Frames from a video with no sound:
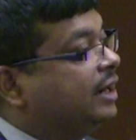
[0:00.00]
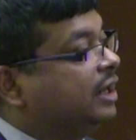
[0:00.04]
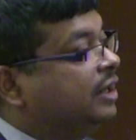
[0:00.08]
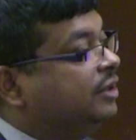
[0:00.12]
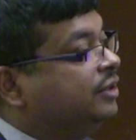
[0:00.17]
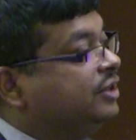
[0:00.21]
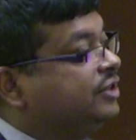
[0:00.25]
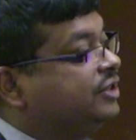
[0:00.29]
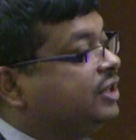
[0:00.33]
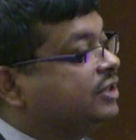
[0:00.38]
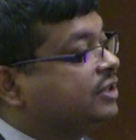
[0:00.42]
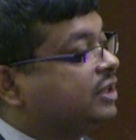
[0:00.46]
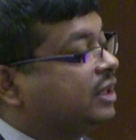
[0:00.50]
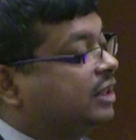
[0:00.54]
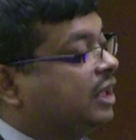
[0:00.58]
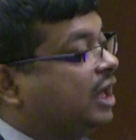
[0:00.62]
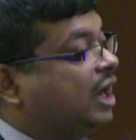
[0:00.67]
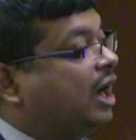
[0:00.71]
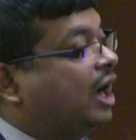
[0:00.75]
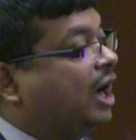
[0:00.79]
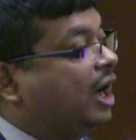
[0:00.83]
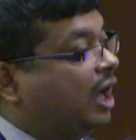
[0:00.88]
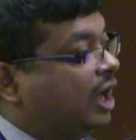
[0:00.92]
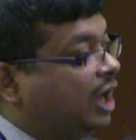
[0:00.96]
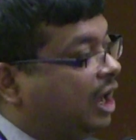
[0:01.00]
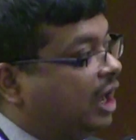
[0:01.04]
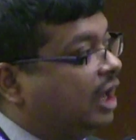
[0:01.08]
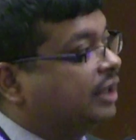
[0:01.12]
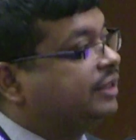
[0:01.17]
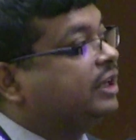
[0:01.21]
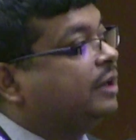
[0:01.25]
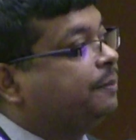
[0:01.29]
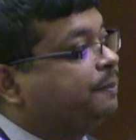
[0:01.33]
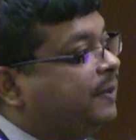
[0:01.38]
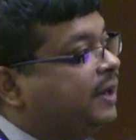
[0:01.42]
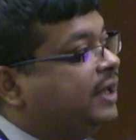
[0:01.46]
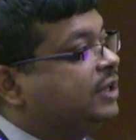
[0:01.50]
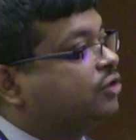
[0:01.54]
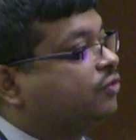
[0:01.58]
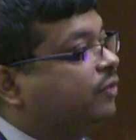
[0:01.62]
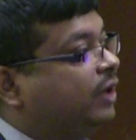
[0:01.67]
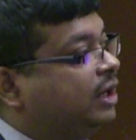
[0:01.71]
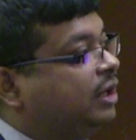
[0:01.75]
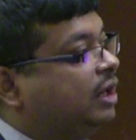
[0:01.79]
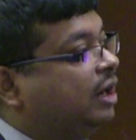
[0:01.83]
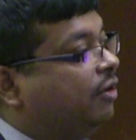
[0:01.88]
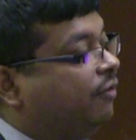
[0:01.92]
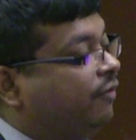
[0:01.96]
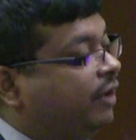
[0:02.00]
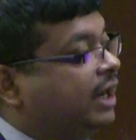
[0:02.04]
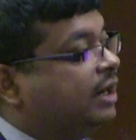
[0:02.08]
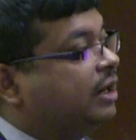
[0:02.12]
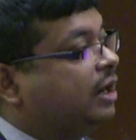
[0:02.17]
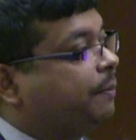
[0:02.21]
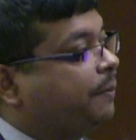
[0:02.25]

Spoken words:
this is the other place where